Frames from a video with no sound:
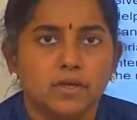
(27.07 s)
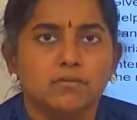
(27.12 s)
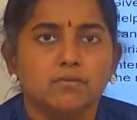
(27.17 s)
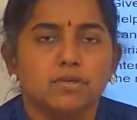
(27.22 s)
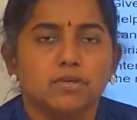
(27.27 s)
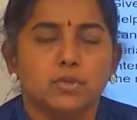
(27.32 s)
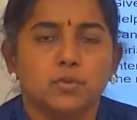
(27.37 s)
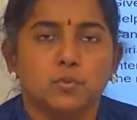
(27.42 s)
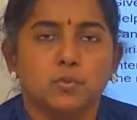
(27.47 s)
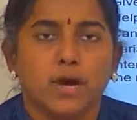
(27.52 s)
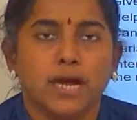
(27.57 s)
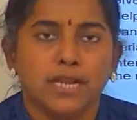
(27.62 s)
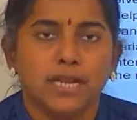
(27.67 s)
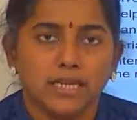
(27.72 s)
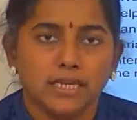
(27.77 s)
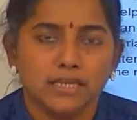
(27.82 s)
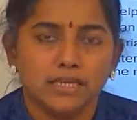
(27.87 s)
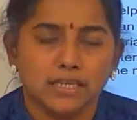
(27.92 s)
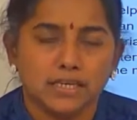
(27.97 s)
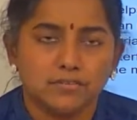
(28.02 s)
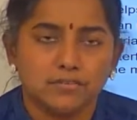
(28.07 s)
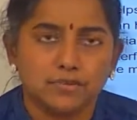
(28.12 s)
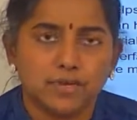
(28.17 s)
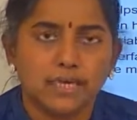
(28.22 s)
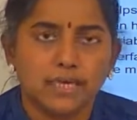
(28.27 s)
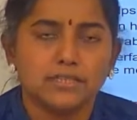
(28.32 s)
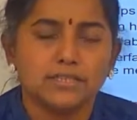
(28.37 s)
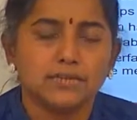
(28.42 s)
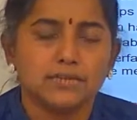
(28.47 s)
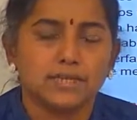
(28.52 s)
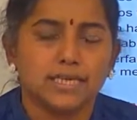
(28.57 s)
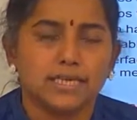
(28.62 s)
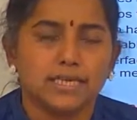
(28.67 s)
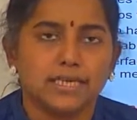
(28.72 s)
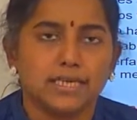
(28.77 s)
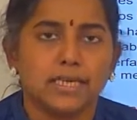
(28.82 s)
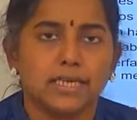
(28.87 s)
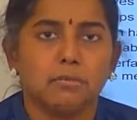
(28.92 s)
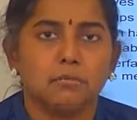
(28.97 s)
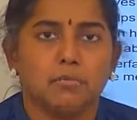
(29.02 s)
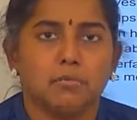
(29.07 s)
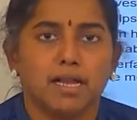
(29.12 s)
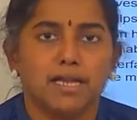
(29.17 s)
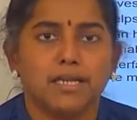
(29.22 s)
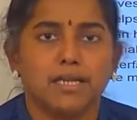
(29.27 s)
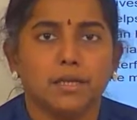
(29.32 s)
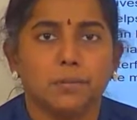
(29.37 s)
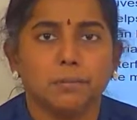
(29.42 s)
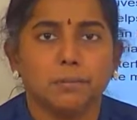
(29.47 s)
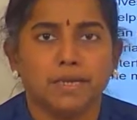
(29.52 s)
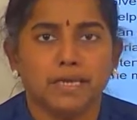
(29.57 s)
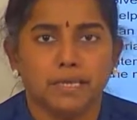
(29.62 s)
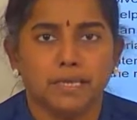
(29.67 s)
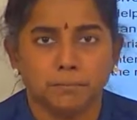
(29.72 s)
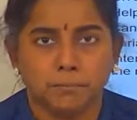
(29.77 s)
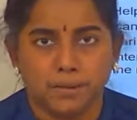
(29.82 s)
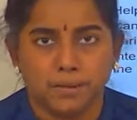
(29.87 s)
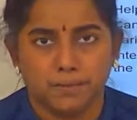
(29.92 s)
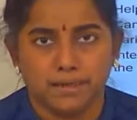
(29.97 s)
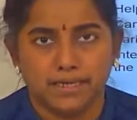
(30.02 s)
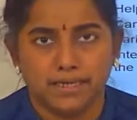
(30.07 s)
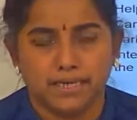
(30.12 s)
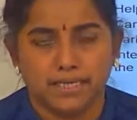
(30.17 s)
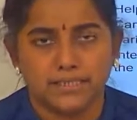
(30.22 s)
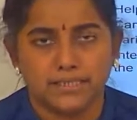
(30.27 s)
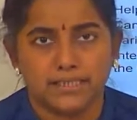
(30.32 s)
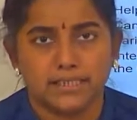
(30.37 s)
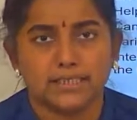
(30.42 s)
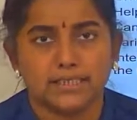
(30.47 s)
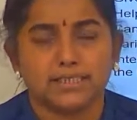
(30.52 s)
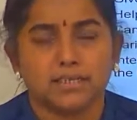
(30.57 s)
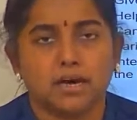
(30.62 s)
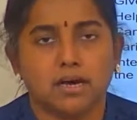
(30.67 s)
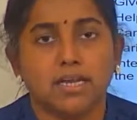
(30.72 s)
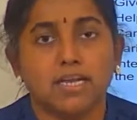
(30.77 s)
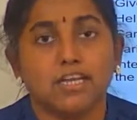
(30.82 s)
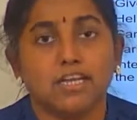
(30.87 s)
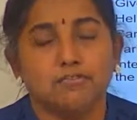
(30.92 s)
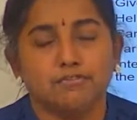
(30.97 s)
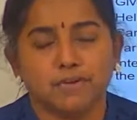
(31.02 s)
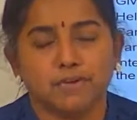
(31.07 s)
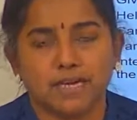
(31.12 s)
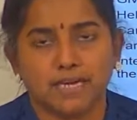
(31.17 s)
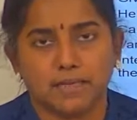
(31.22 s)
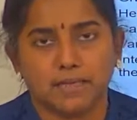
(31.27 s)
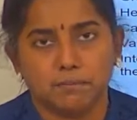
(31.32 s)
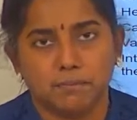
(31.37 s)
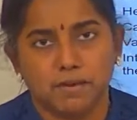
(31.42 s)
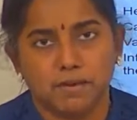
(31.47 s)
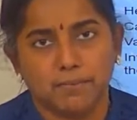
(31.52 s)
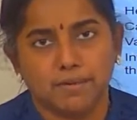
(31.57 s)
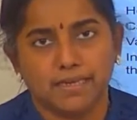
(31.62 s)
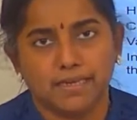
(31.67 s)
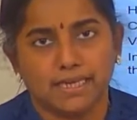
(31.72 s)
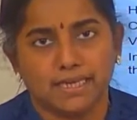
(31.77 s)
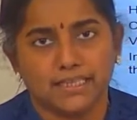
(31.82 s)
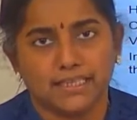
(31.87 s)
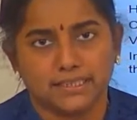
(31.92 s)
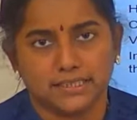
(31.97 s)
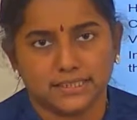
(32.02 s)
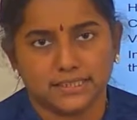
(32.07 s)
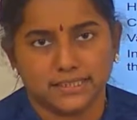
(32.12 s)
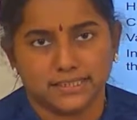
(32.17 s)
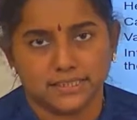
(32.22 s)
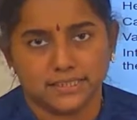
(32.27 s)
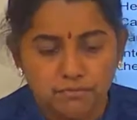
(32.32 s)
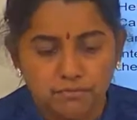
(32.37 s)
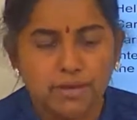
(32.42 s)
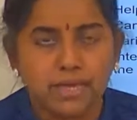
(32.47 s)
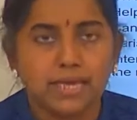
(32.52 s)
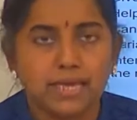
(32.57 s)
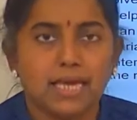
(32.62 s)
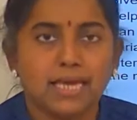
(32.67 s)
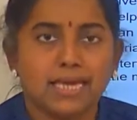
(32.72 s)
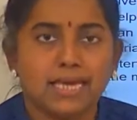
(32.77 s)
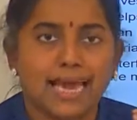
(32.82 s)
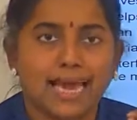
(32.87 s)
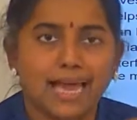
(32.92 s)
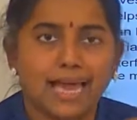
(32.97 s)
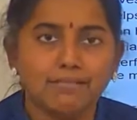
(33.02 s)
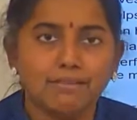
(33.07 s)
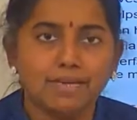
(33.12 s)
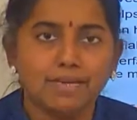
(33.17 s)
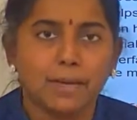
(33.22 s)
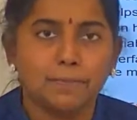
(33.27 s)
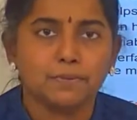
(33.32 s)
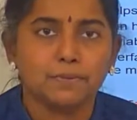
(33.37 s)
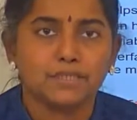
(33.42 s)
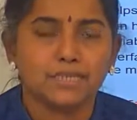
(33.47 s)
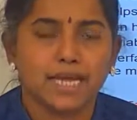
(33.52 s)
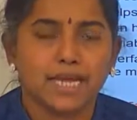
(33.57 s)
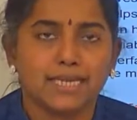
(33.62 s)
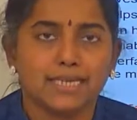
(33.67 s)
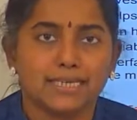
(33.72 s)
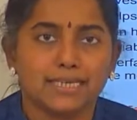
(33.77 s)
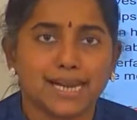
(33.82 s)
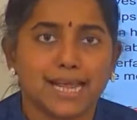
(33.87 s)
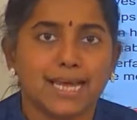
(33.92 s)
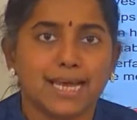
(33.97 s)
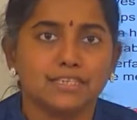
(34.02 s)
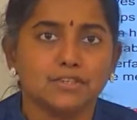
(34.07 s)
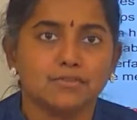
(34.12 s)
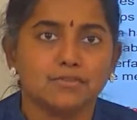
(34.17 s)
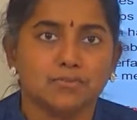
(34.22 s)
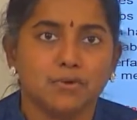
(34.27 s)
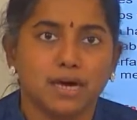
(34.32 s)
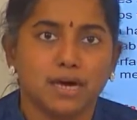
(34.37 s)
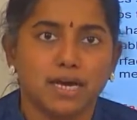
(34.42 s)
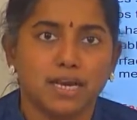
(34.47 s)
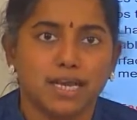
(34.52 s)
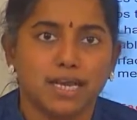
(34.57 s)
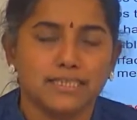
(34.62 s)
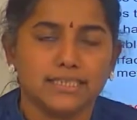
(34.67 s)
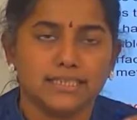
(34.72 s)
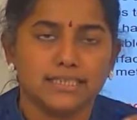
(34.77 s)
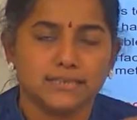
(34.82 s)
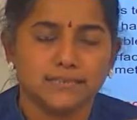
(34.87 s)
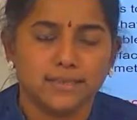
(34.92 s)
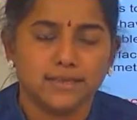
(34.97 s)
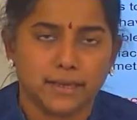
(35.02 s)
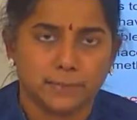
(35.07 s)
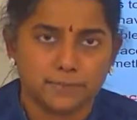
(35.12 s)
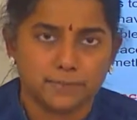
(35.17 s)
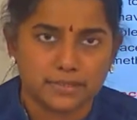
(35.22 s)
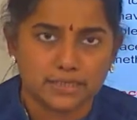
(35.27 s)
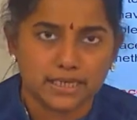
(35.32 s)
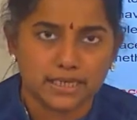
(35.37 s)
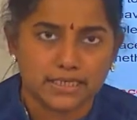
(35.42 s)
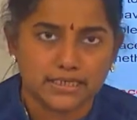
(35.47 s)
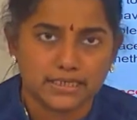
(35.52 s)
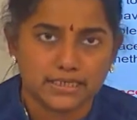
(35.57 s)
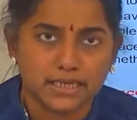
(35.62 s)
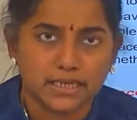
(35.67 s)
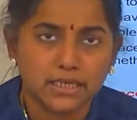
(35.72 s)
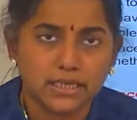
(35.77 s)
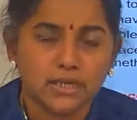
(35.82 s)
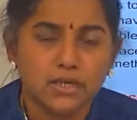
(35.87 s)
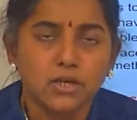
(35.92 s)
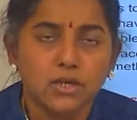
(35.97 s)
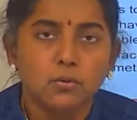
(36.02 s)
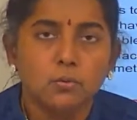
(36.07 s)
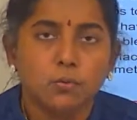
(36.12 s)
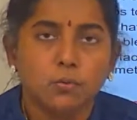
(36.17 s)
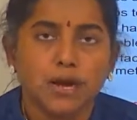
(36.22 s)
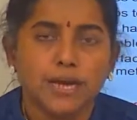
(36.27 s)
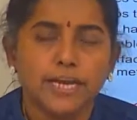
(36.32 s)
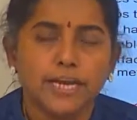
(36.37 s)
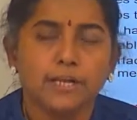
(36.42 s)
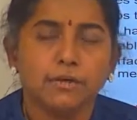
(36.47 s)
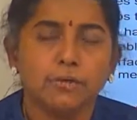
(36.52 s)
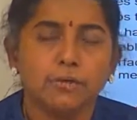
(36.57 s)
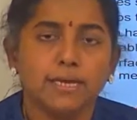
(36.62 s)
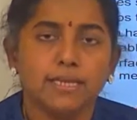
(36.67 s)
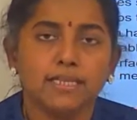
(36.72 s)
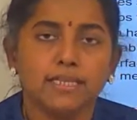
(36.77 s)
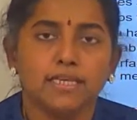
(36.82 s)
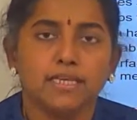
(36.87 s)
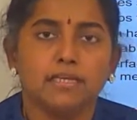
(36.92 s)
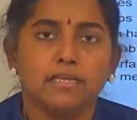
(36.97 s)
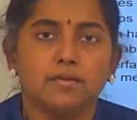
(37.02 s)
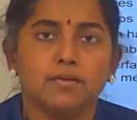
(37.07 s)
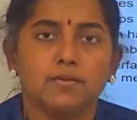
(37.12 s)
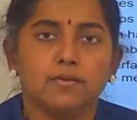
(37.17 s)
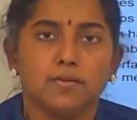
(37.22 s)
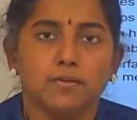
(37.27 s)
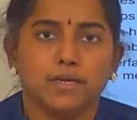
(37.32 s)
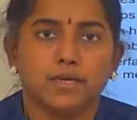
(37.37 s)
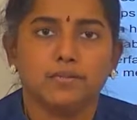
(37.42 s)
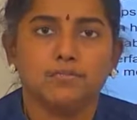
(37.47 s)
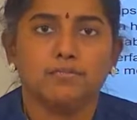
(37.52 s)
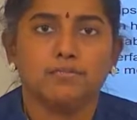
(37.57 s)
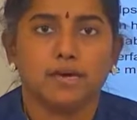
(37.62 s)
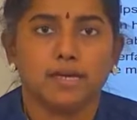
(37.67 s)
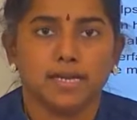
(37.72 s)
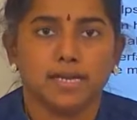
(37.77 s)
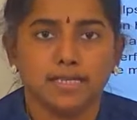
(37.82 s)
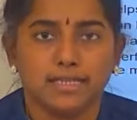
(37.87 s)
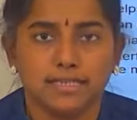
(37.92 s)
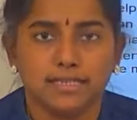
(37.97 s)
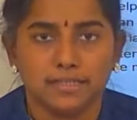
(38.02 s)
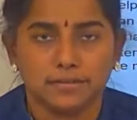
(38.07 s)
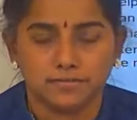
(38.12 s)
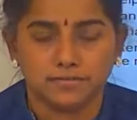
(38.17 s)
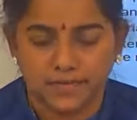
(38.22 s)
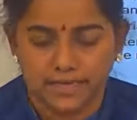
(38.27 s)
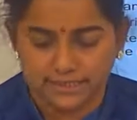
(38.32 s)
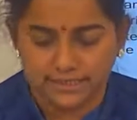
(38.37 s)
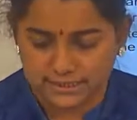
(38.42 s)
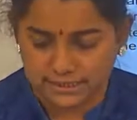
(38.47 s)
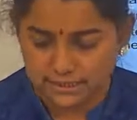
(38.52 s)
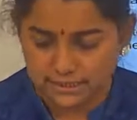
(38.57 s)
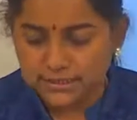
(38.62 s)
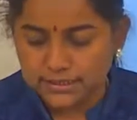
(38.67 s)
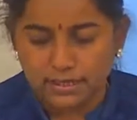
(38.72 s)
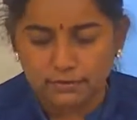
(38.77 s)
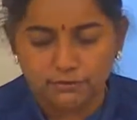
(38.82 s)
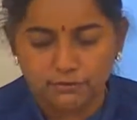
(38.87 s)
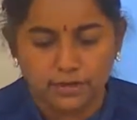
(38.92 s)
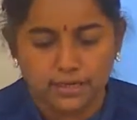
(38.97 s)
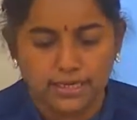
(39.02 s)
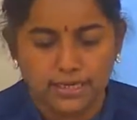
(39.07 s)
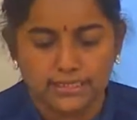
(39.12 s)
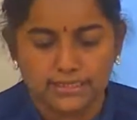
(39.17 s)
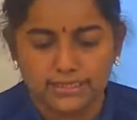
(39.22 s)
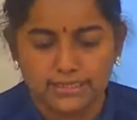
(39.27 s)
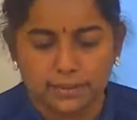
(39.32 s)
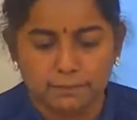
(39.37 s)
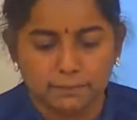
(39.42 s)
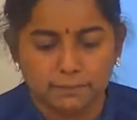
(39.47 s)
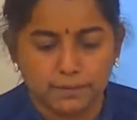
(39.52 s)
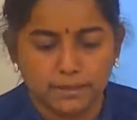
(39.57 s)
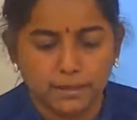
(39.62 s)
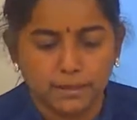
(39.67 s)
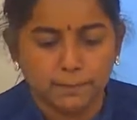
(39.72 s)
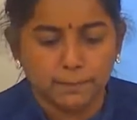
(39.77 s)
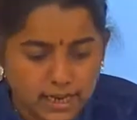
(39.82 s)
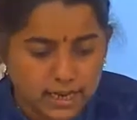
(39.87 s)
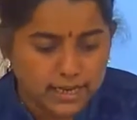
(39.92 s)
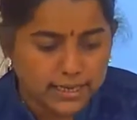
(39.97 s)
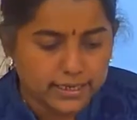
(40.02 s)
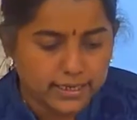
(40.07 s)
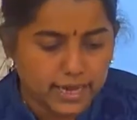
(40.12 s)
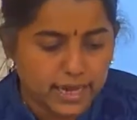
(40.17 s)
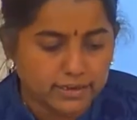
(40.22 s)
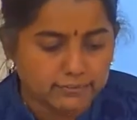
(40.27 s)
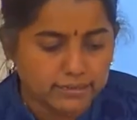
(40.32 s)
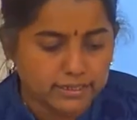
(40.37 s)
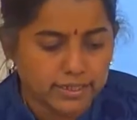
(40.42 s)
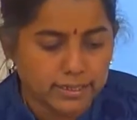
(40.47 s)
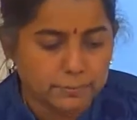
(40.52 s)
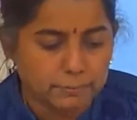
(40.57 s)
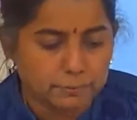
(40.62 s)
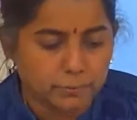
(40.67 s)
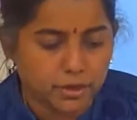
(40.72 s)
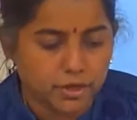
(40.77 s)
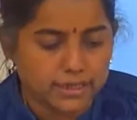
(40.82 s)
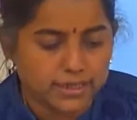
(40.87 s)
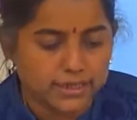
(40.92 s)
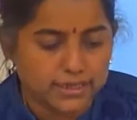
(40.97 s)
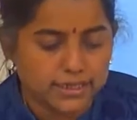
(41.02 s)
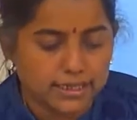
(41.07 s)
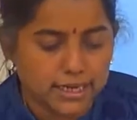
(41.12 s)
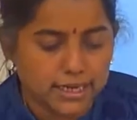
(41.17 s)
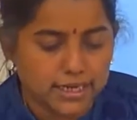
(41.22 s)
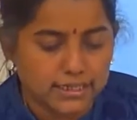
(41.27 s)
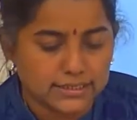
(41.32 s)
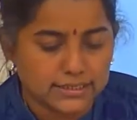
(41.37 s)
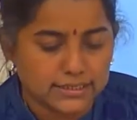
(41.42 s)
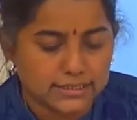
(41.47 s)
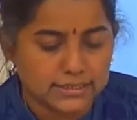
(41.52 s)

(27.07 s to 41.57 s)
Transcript: With one interface you can get multiple implementations or different implementations. When I have an abstract class for achieving abstraction, why do I need to go in for an interface? Say for example, I have an employee class